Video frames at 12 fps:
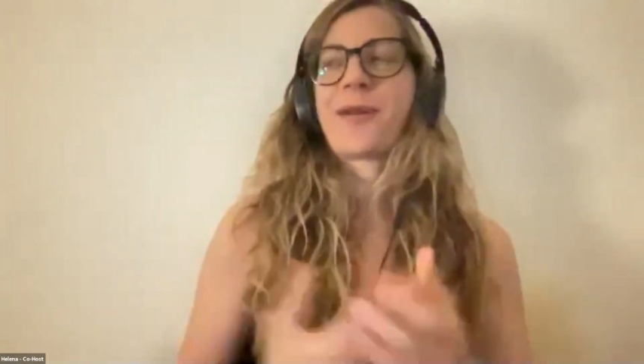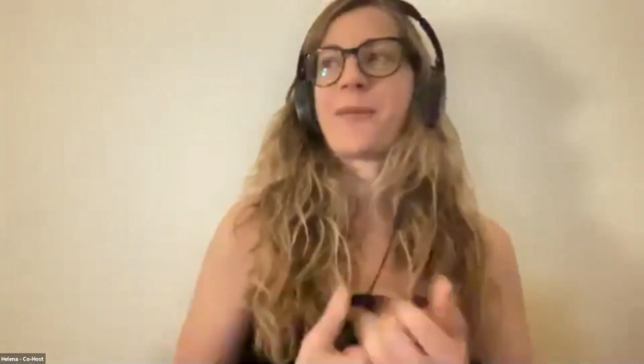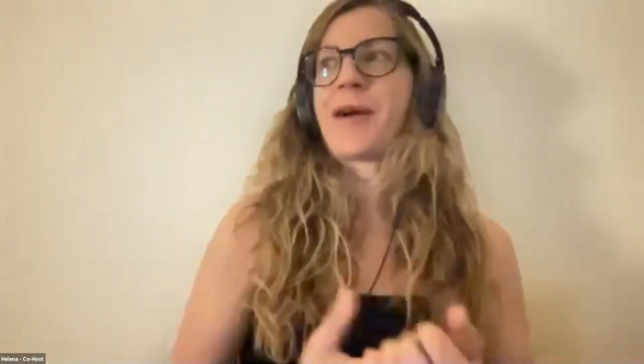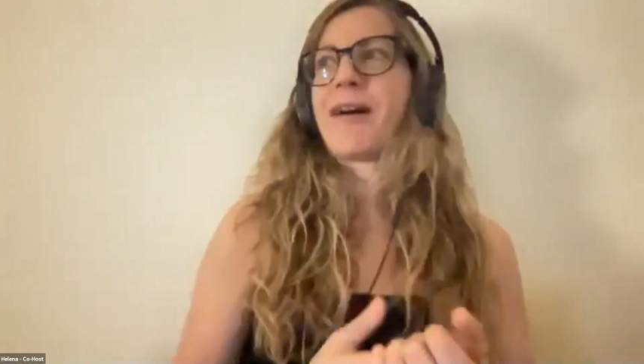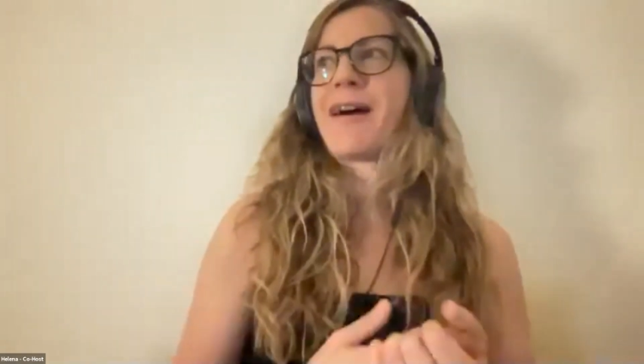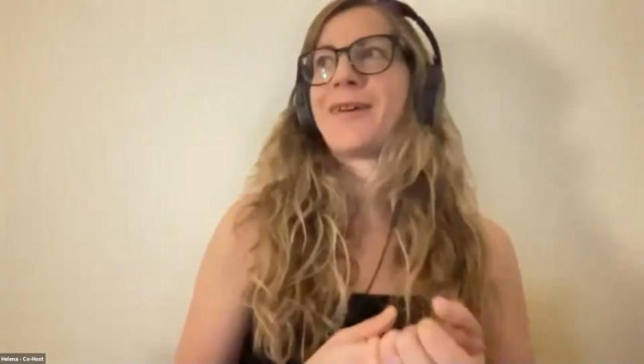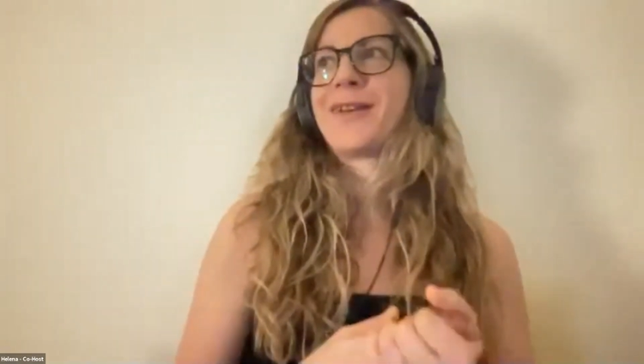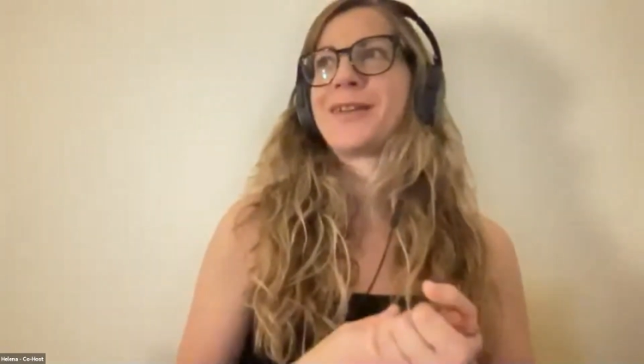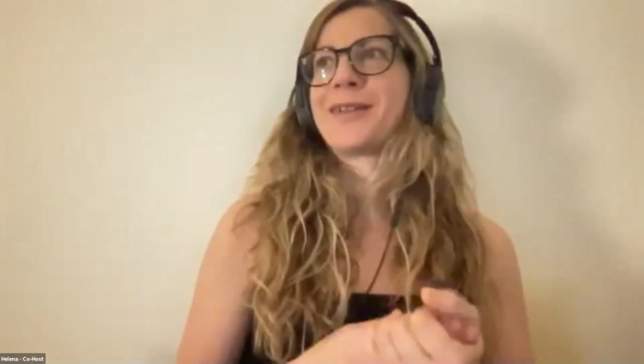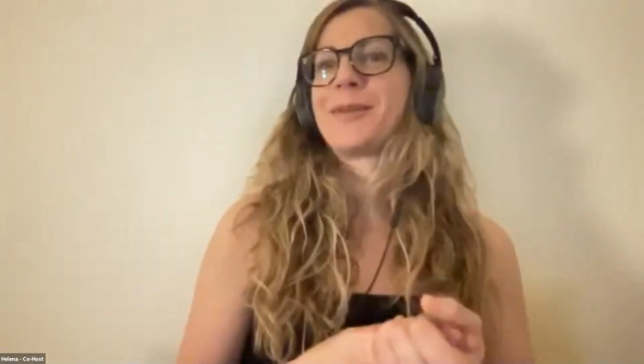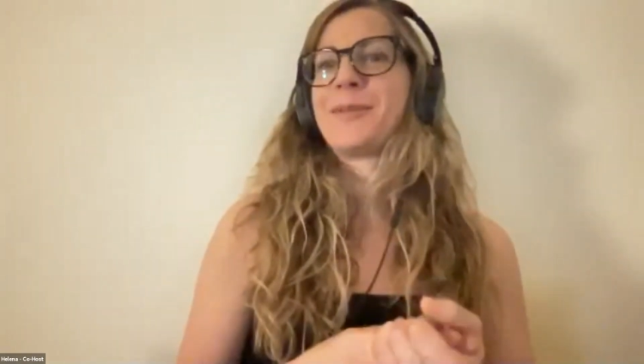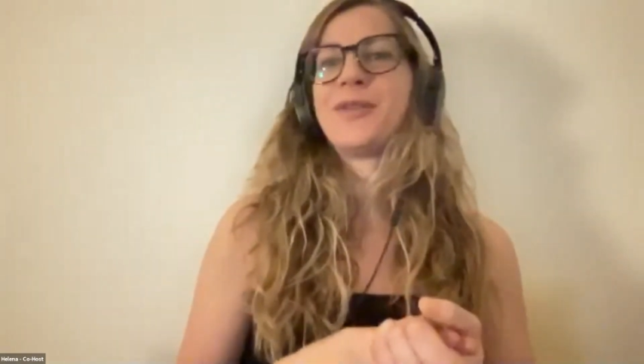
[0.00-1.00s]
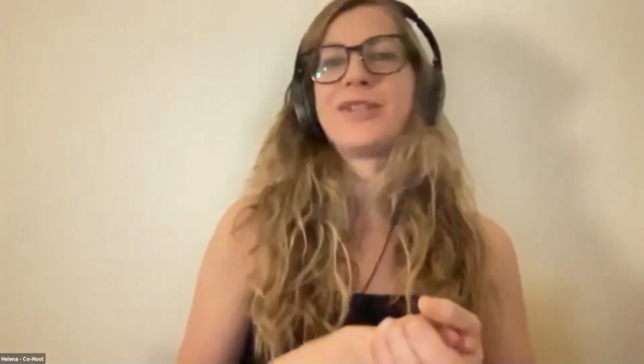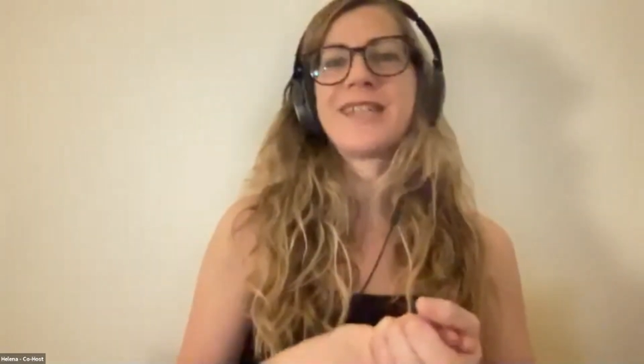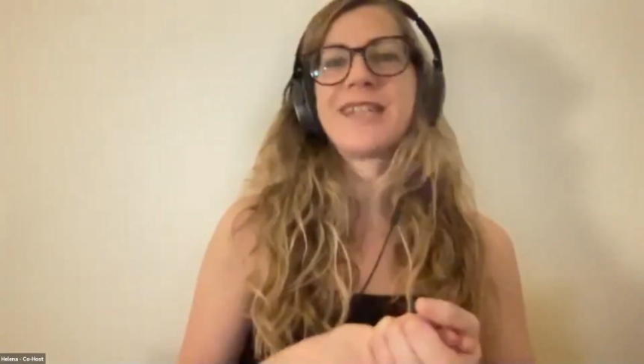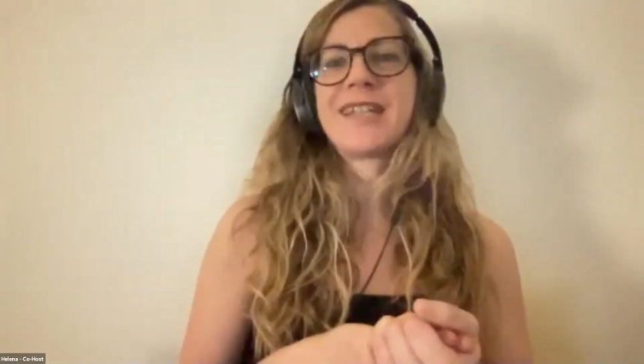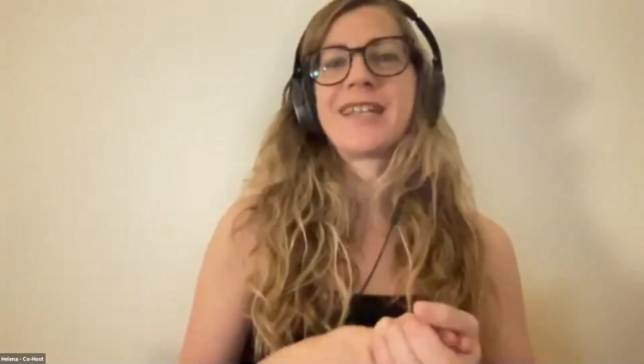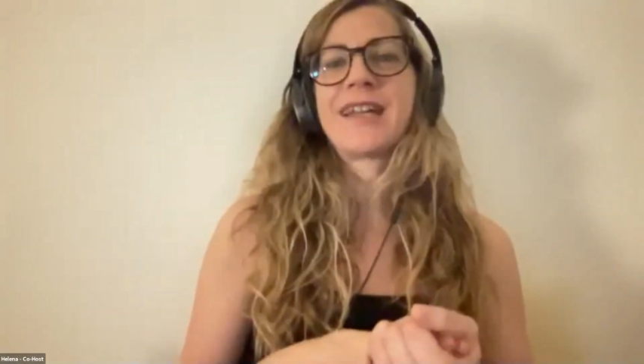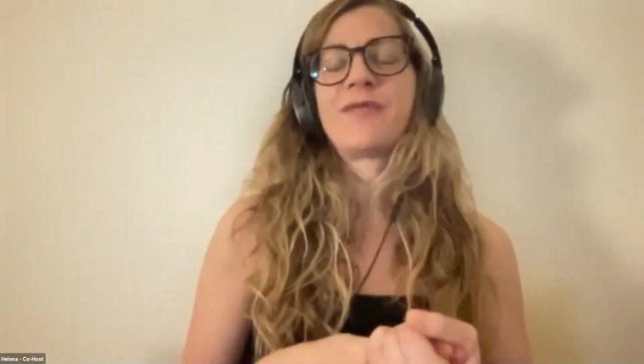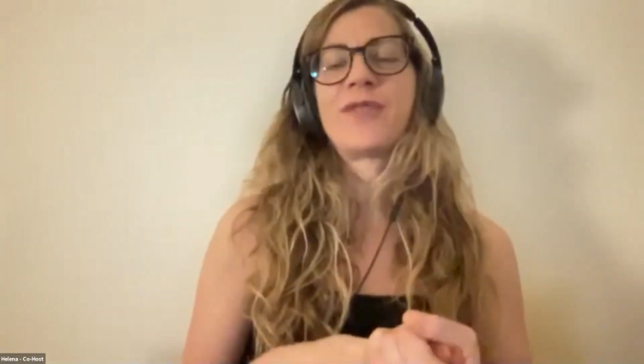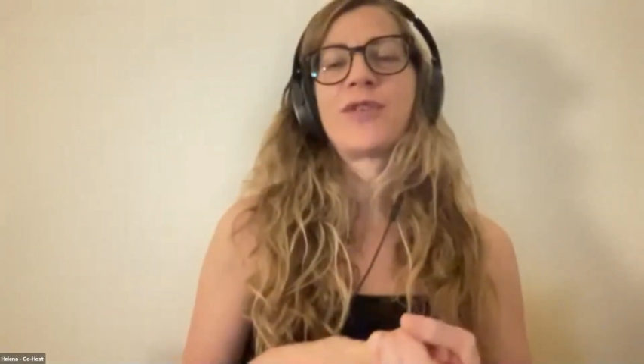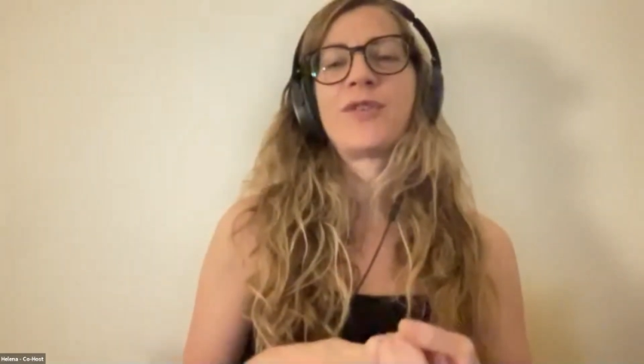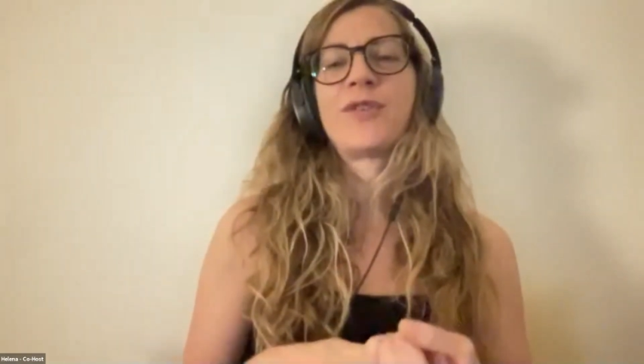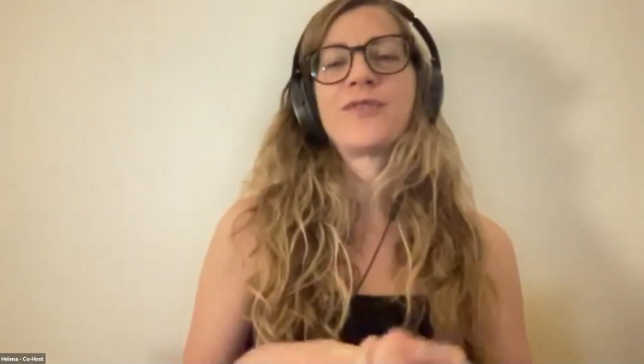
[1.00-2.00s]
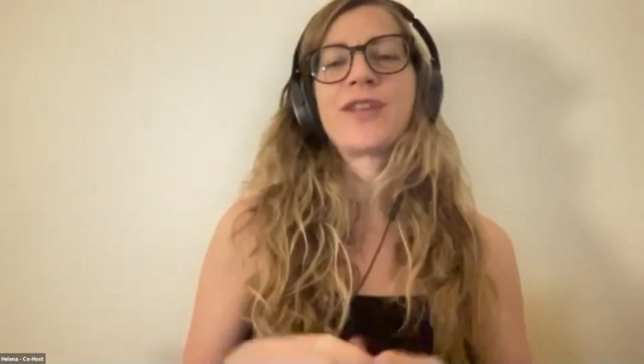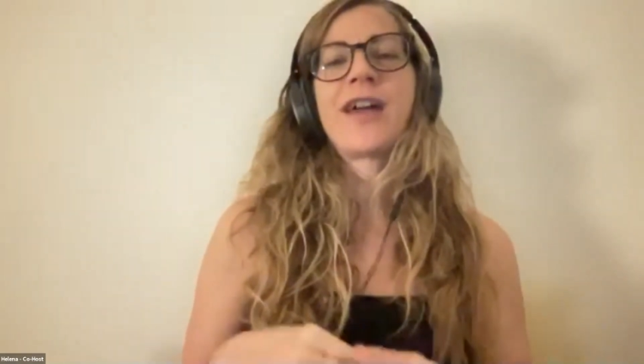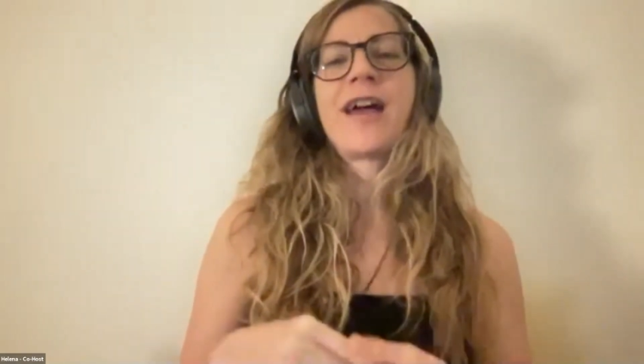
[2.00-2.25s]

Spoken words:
about how like the community can get involved.